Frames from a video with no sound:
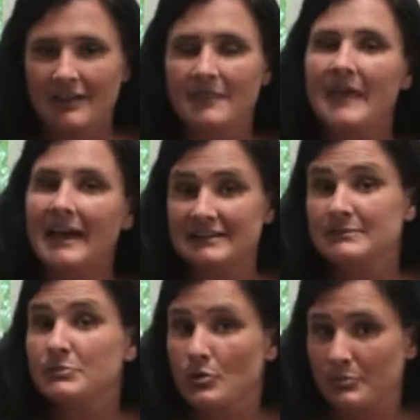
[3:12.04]
That is
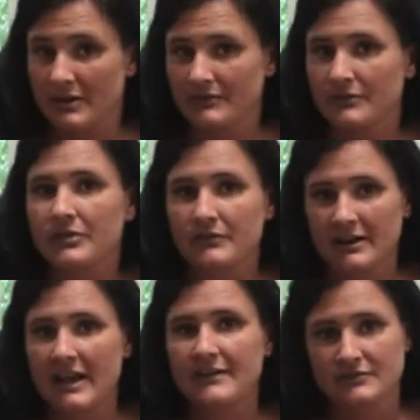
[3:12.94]
appropriate for
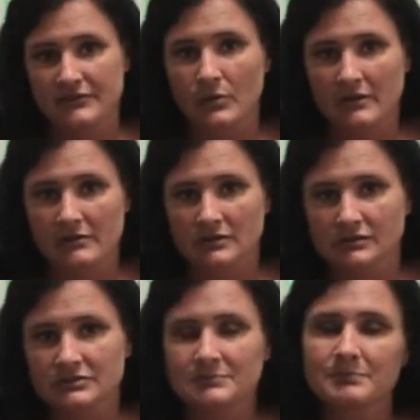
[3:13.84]
3.5 to
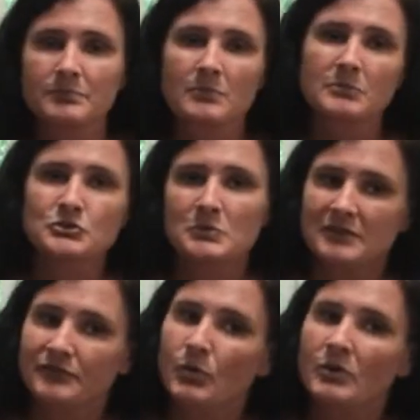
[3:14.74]
4-year-olds. Between
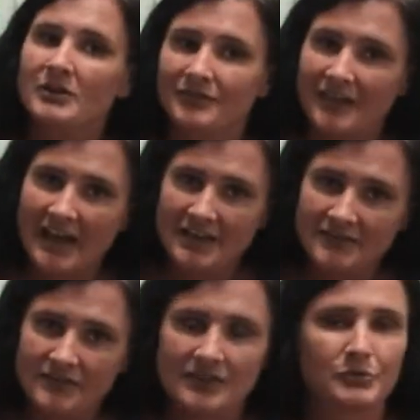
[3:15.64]
4 and
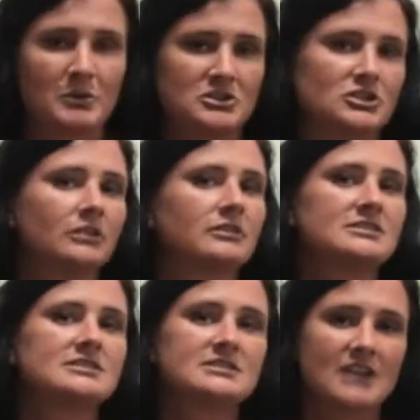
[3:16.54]
5 is when children
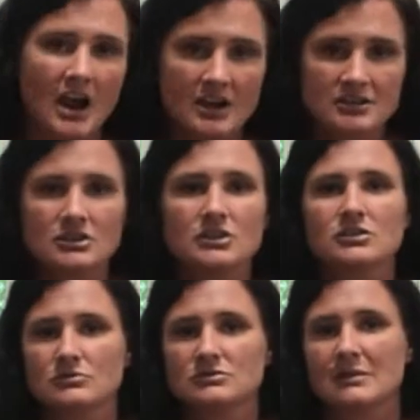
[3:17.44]
start to
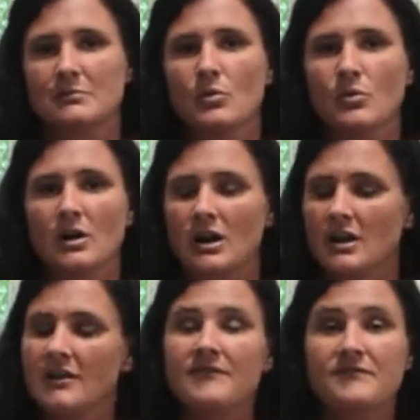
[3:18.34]
use a more
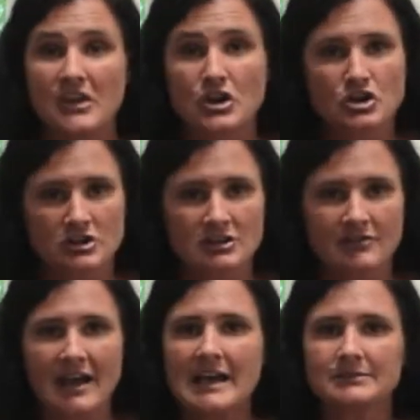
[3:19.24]
fingered
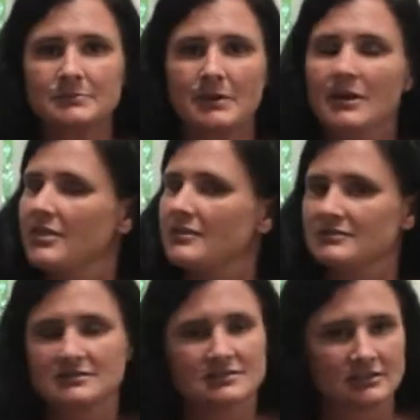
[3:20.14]
grasp. They're
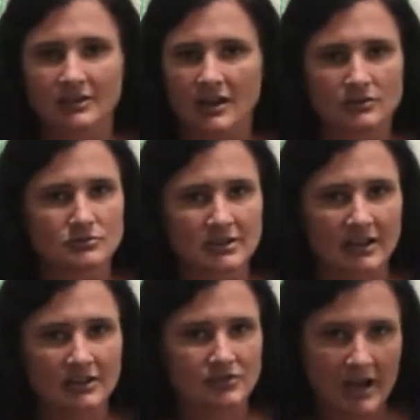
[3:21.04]
still not using
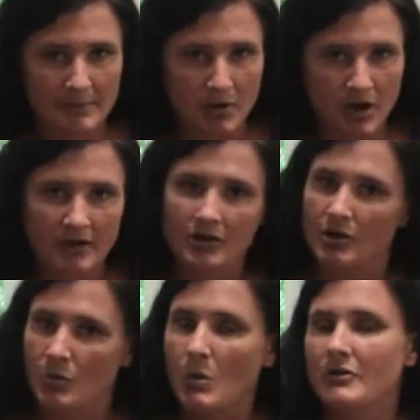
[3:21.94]
a tripod or
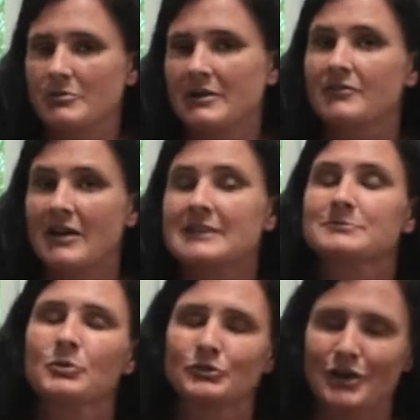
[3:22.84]
quadruped grasp.
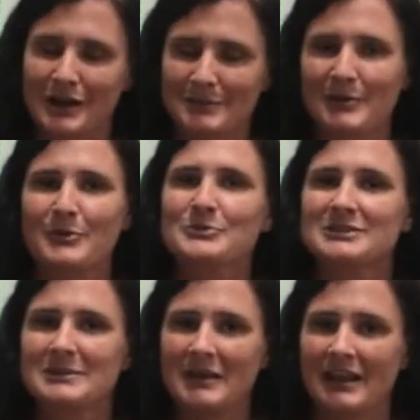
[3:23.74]
We'll talk about those
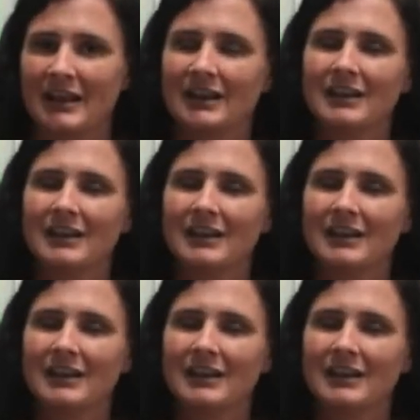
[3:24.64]
in a minute.